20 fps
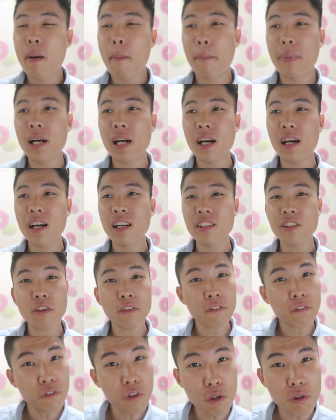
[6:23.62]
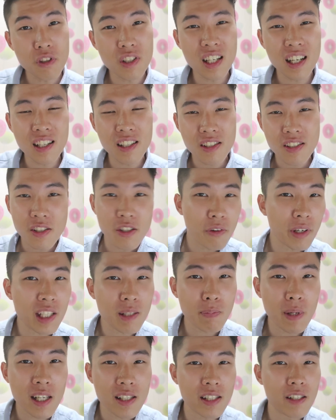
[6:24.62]
But your fruits are so
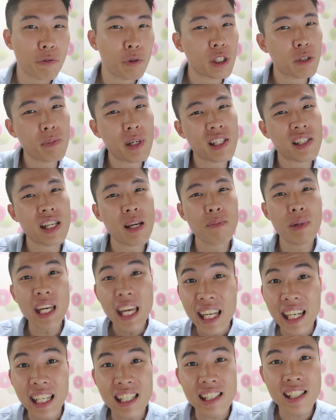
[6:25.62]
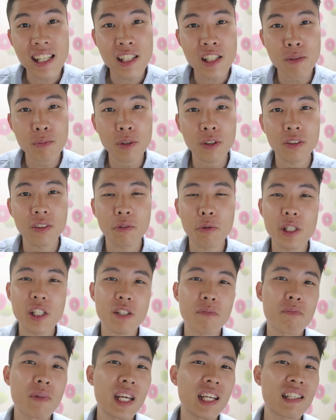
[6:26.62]
expensive, which makes them inaccessible,
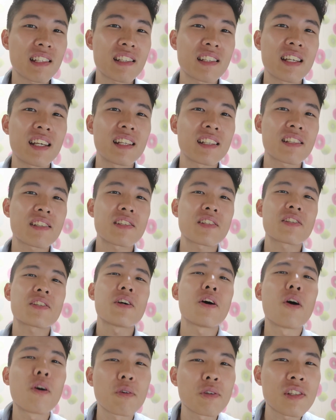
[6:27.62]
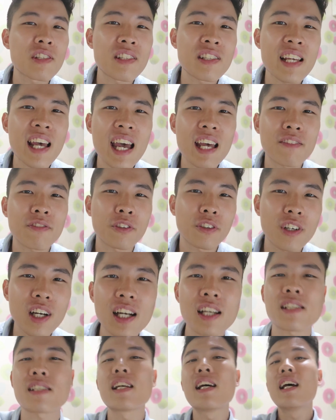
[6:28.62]
which makes it so sad for
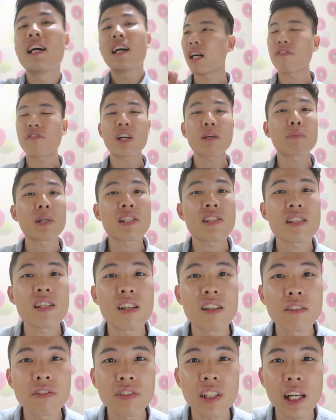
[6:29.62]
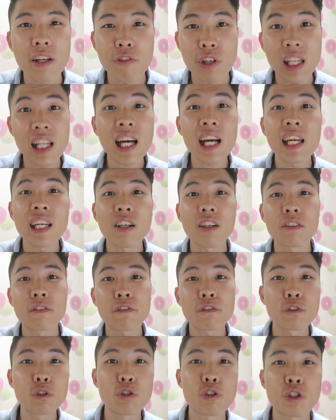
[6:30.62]
us. I find myself like relying on
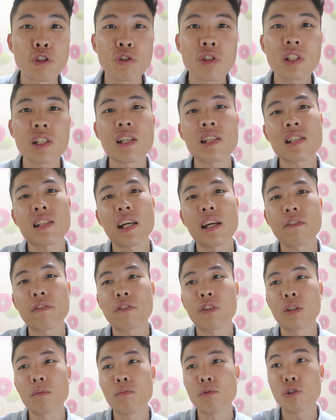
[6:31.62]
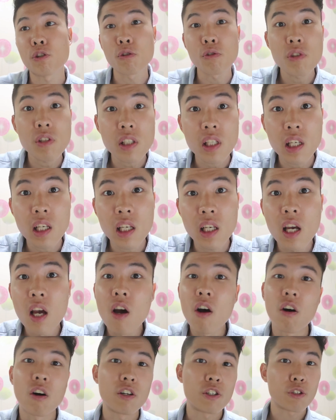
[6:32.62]
fruit juices like from Juicy
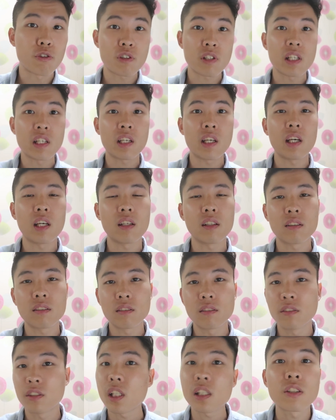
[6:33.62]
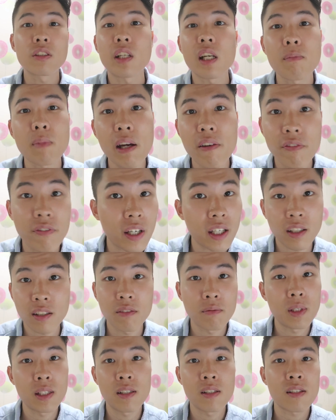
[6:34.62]
or Juicy King just to get my
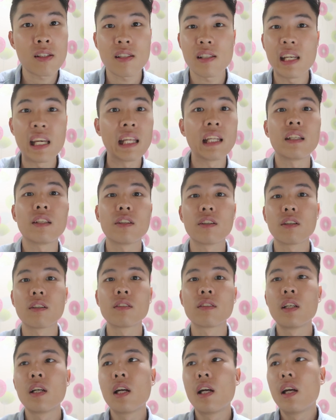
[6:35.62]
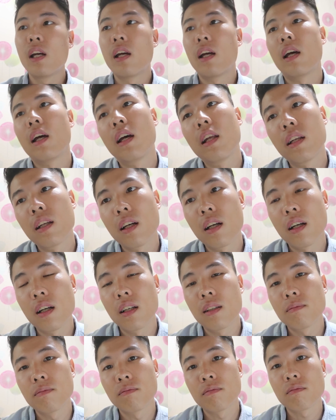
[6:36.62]
vitamins in, you know.
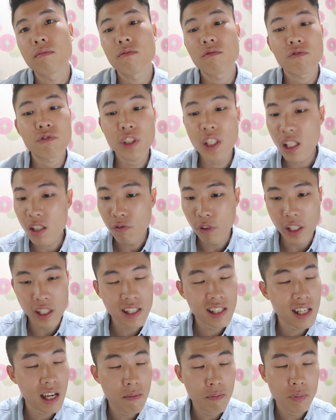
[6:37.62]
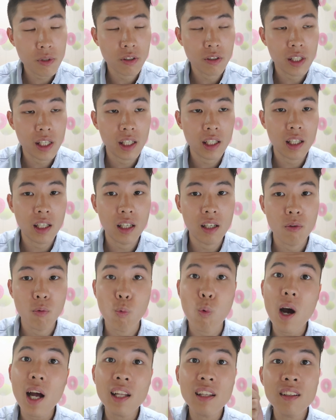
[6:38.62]
And just for example, right,
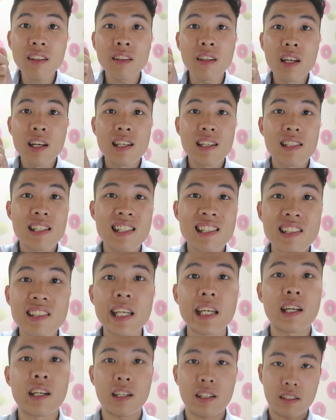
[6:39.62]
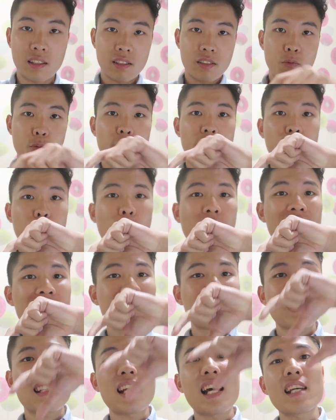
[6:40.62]
1 stick with 1
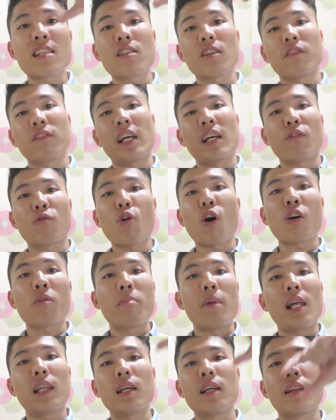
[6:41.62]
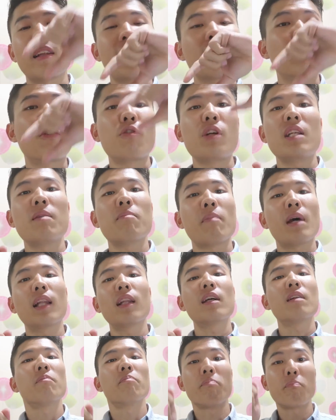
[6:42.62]
slice of like rock melon, that green
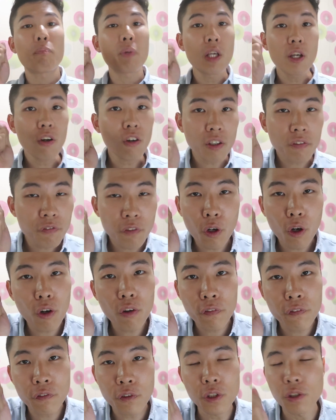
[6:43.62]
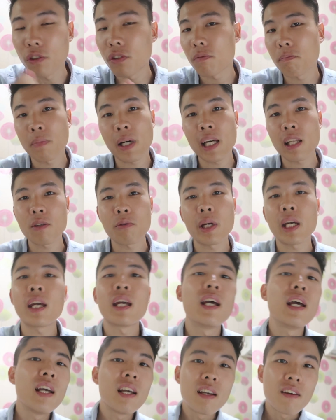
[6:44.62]
melon, beautiful fruit by the
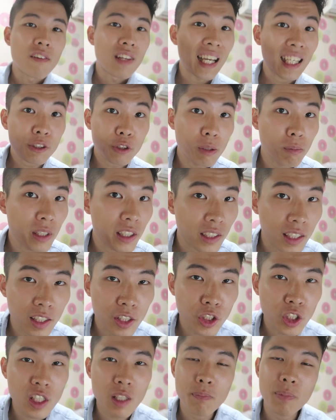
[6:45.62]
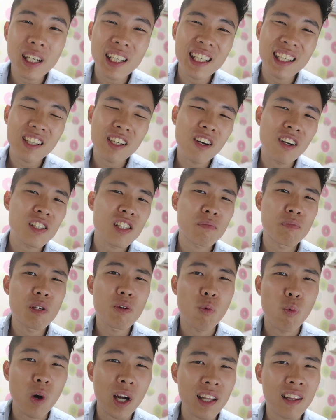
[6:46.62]
way, extremely delicious, but it cost me
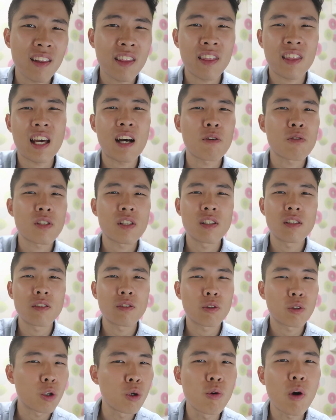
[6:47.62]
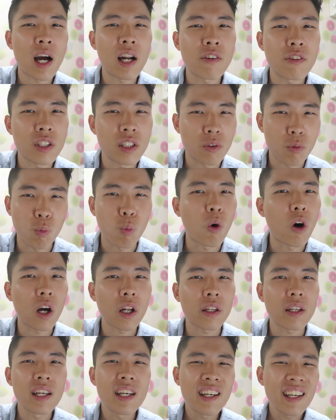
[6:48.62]
1,200
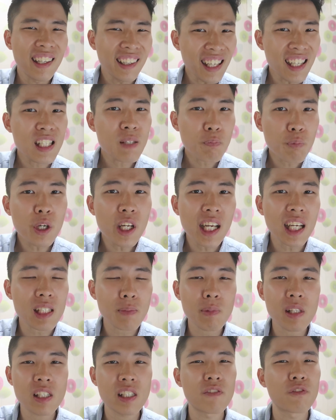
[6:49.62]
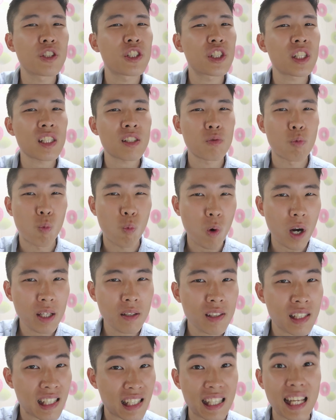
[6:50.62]
won, and that is pretty expensive for just
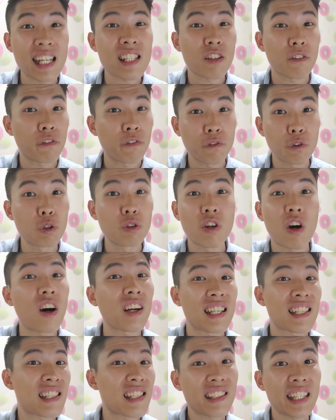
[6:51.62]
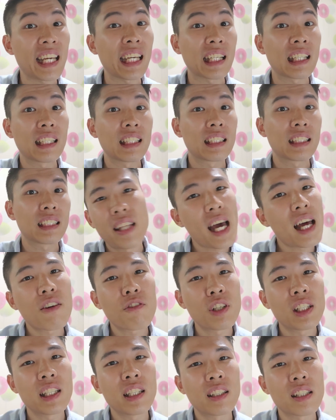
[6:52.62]
1 slice of fruit on a stick. That
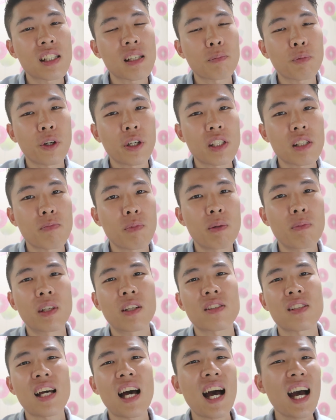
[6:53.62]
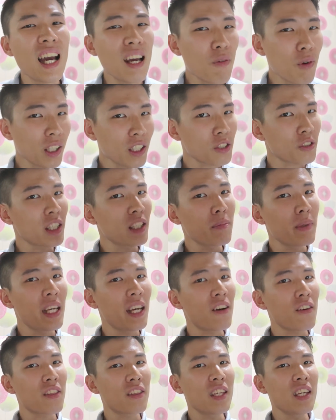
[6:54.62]
really disappoints me, because I want to try to be
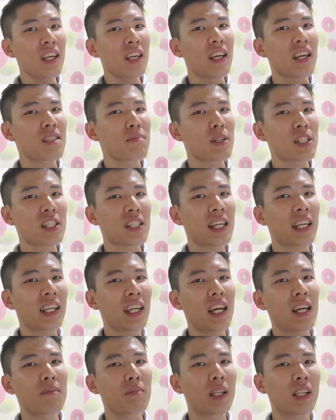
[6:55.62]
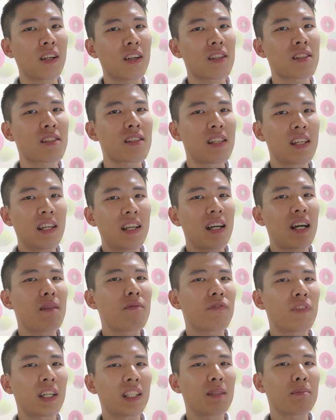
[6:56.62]
healthy as much as I can, because
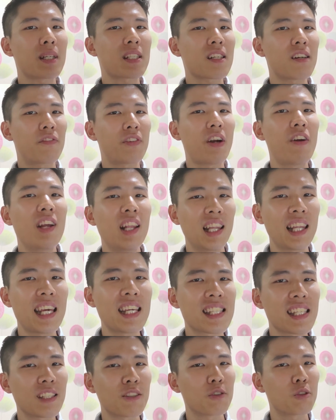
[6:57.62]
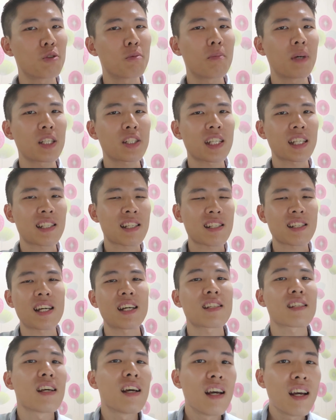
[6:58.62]
I'm finding myself very lazy to do much
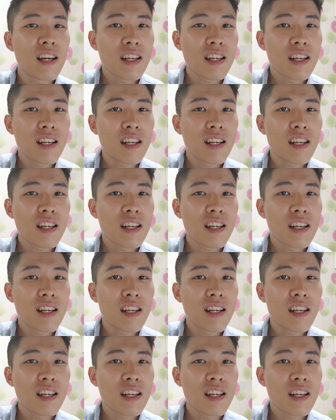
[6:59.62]
exercise.